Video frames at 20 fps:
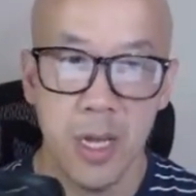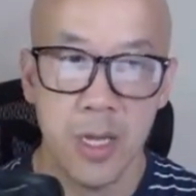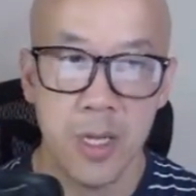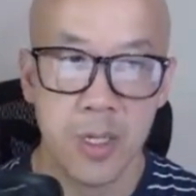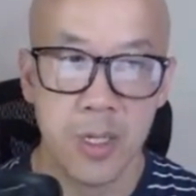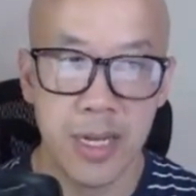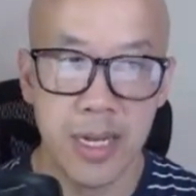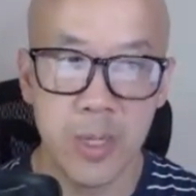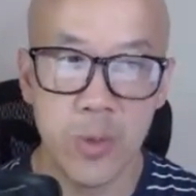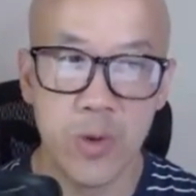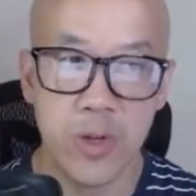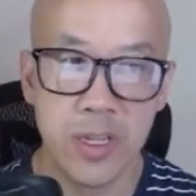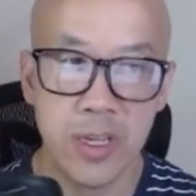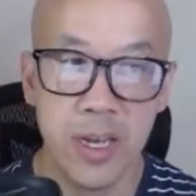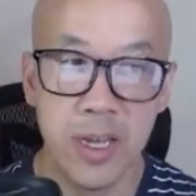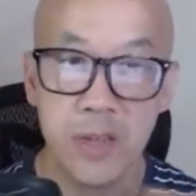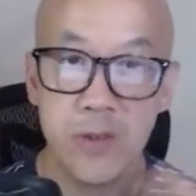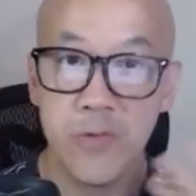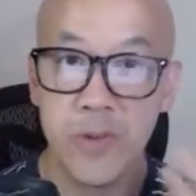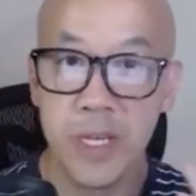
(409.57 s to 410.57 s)
So that's one of the
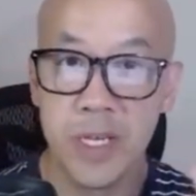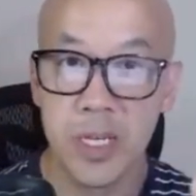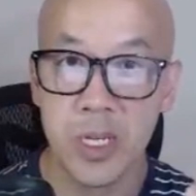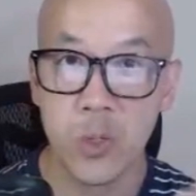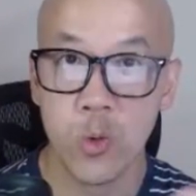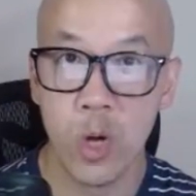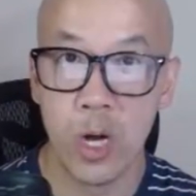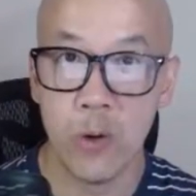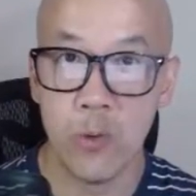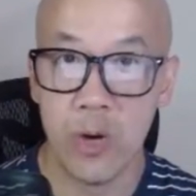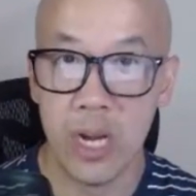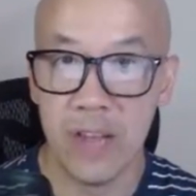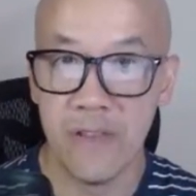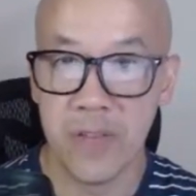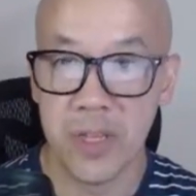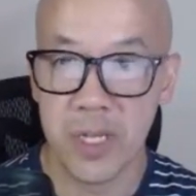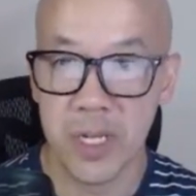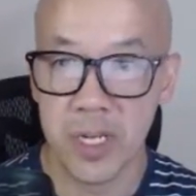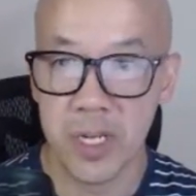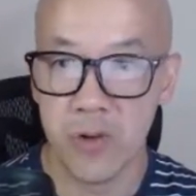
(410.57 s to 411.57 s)
other reasons why we're having
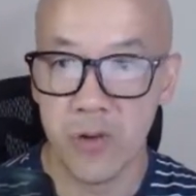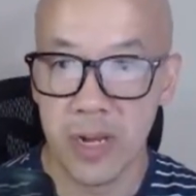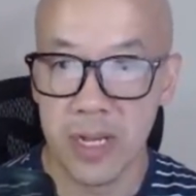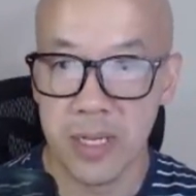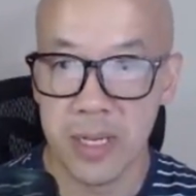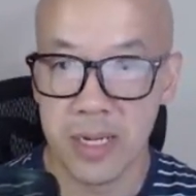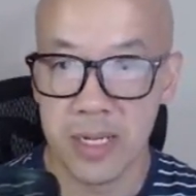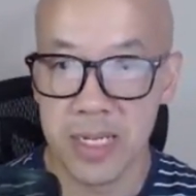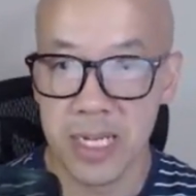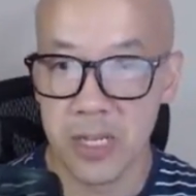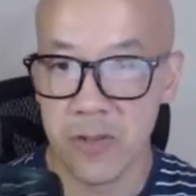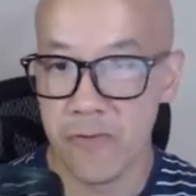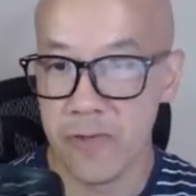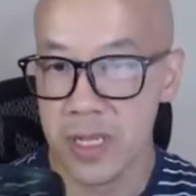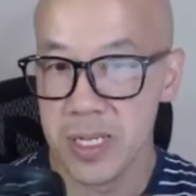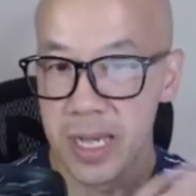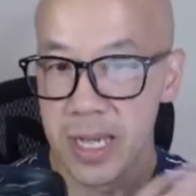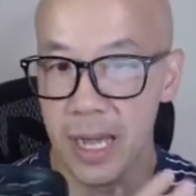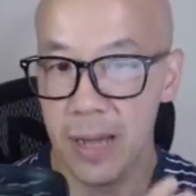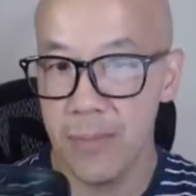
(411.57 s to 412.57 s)
such great success with
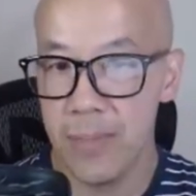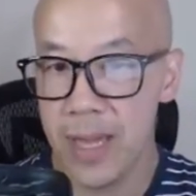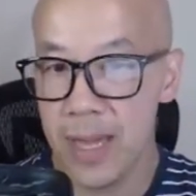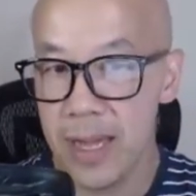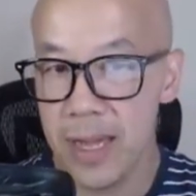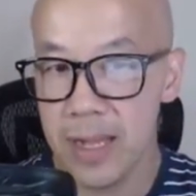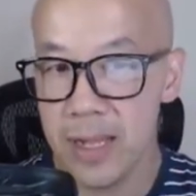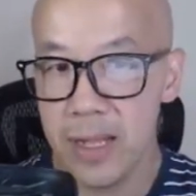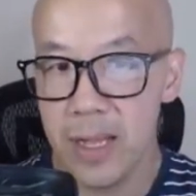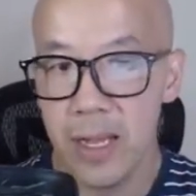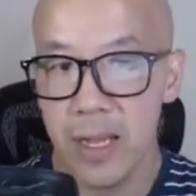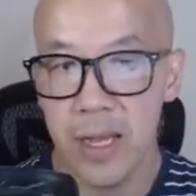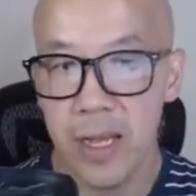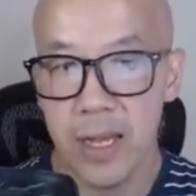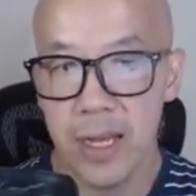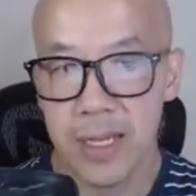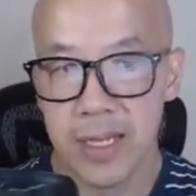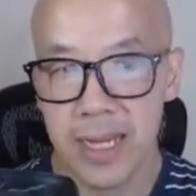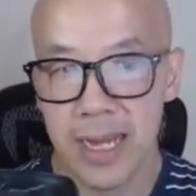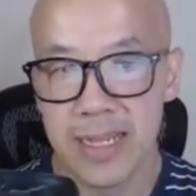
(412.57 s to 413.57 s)
this campaign,
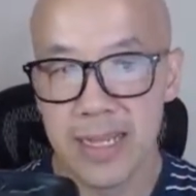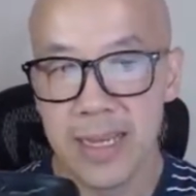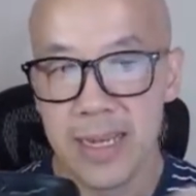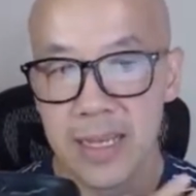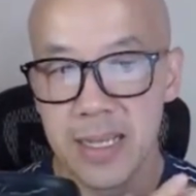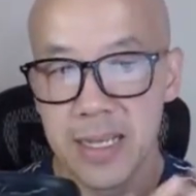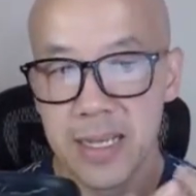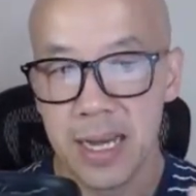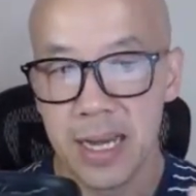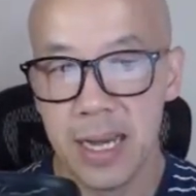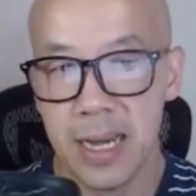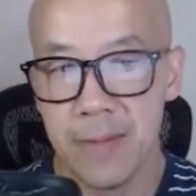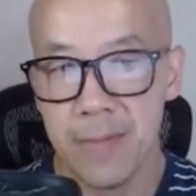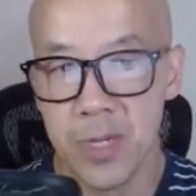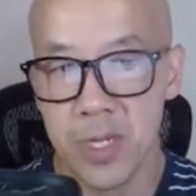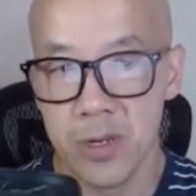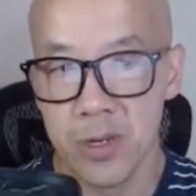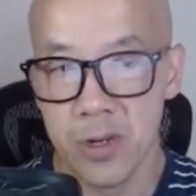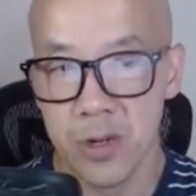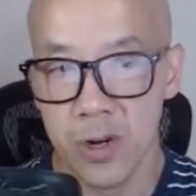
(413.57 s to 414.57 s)
is that I take the time
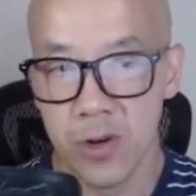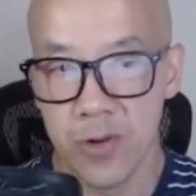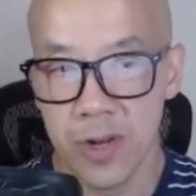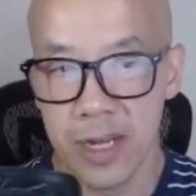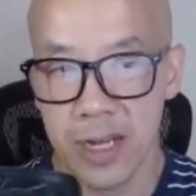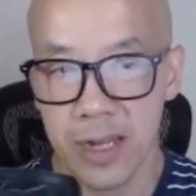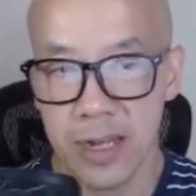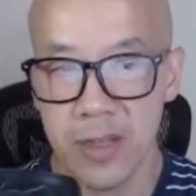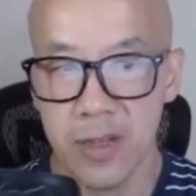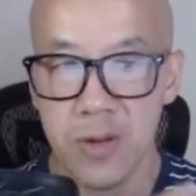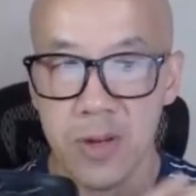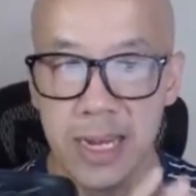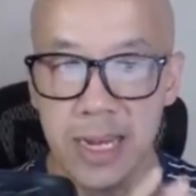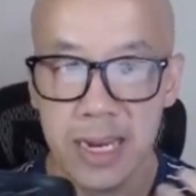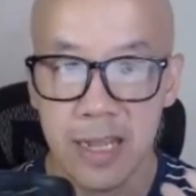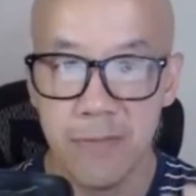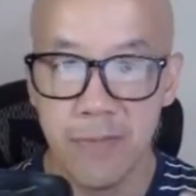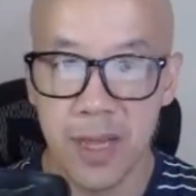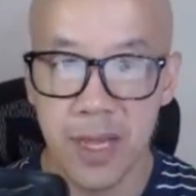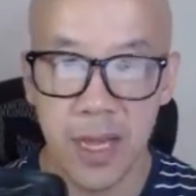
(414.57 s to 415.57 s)
to create a new
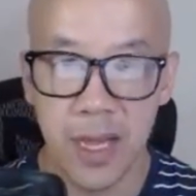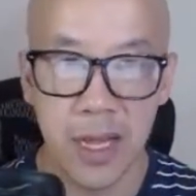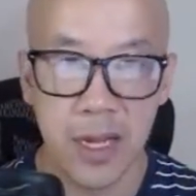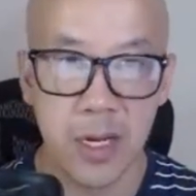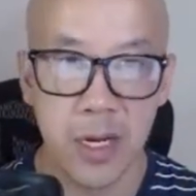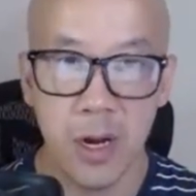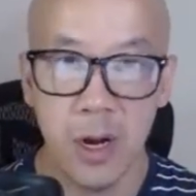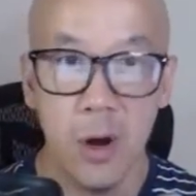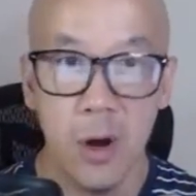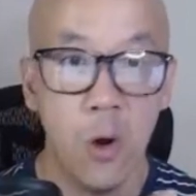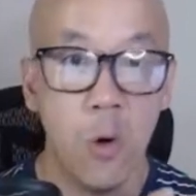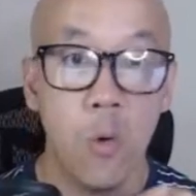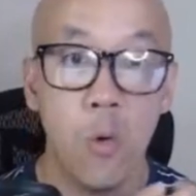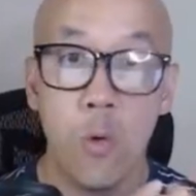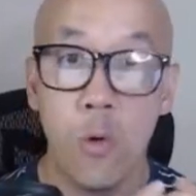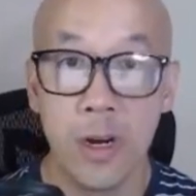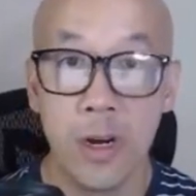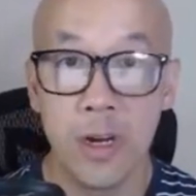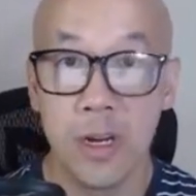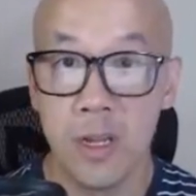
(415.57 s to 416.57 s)
landing page,
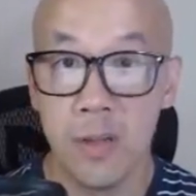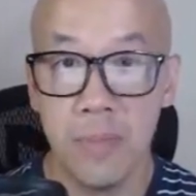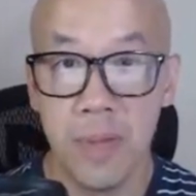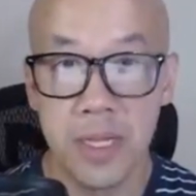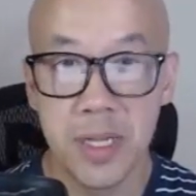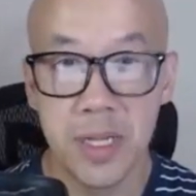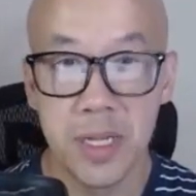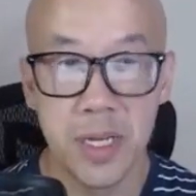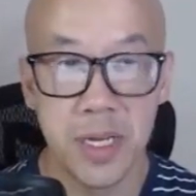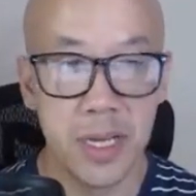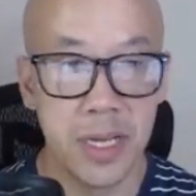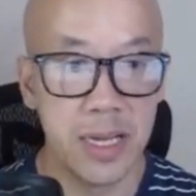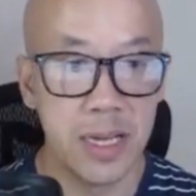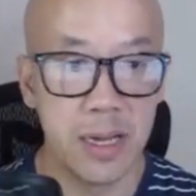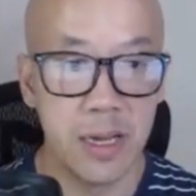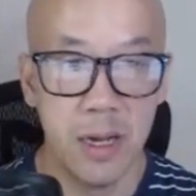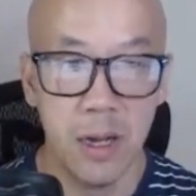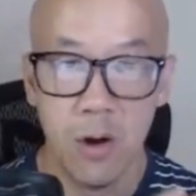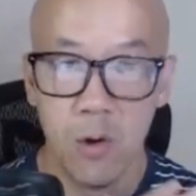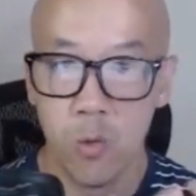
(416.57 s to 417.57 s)
work on the
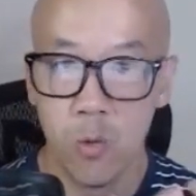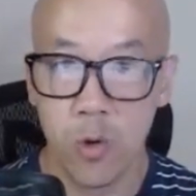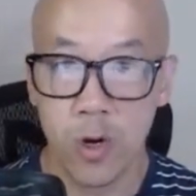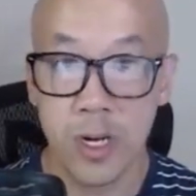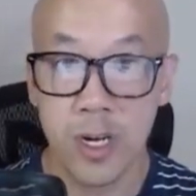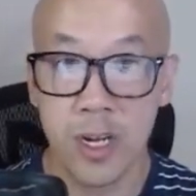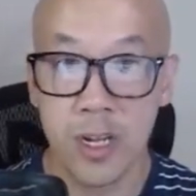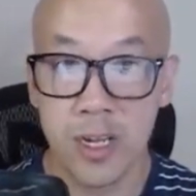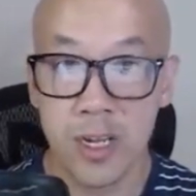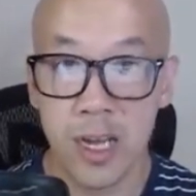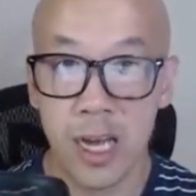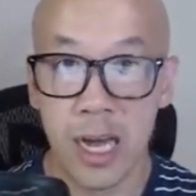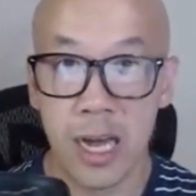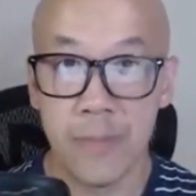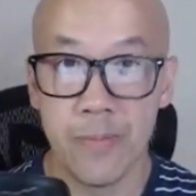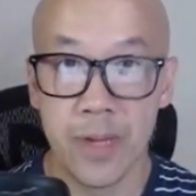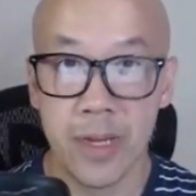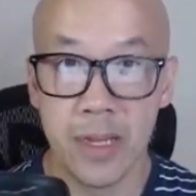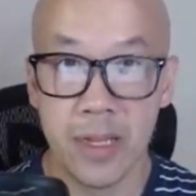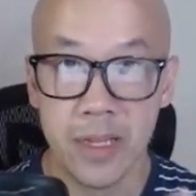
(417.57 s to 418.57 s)
messaging, work on the
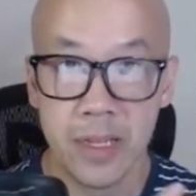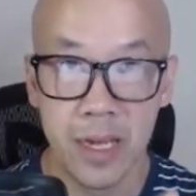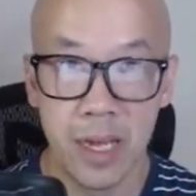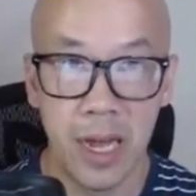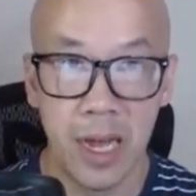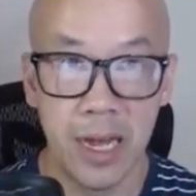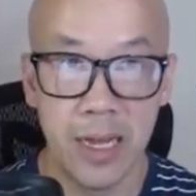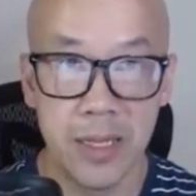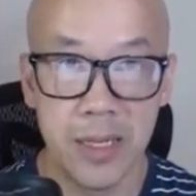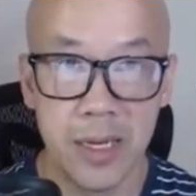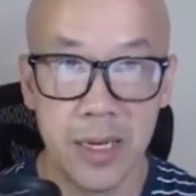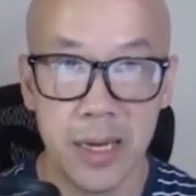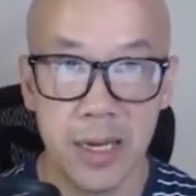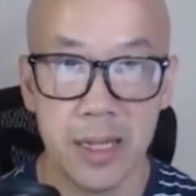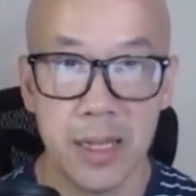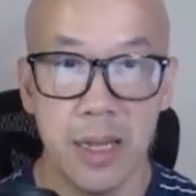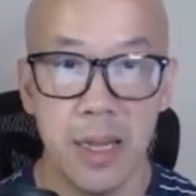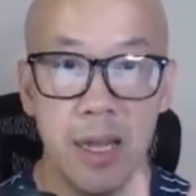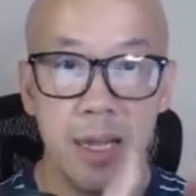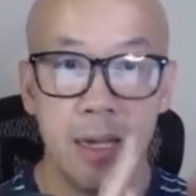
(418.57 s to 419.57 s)
copy and the
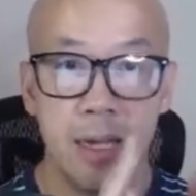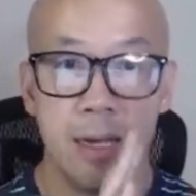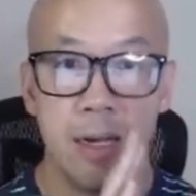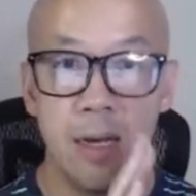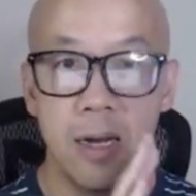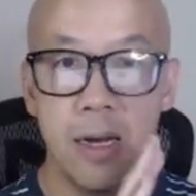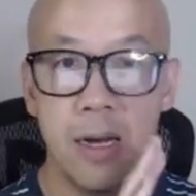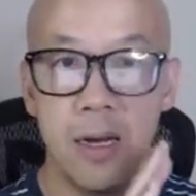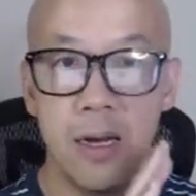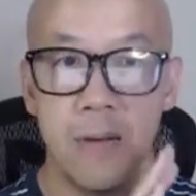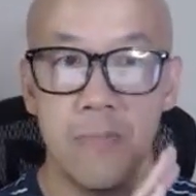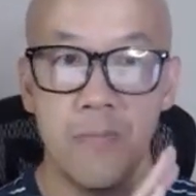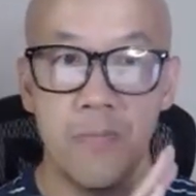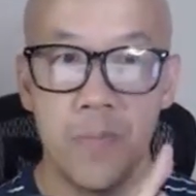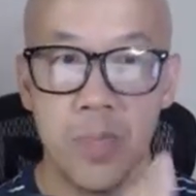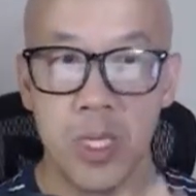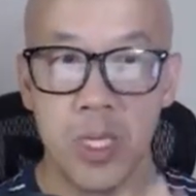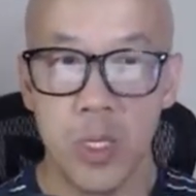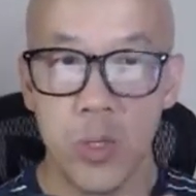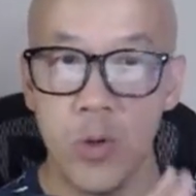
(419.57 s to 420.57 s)
content,
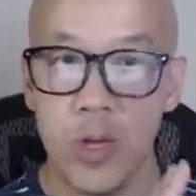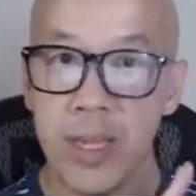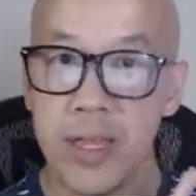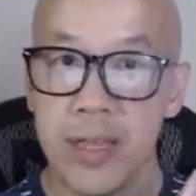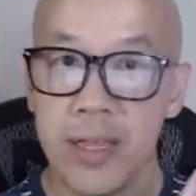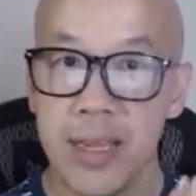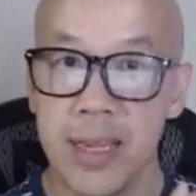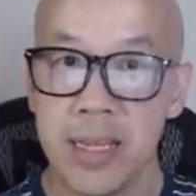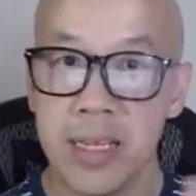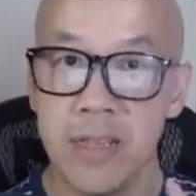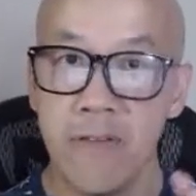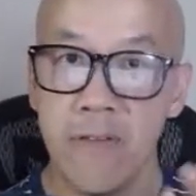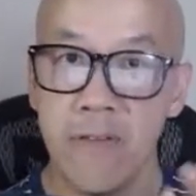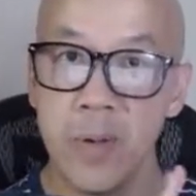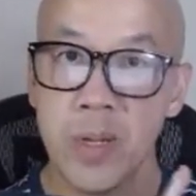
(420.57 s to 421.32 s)
tweak things from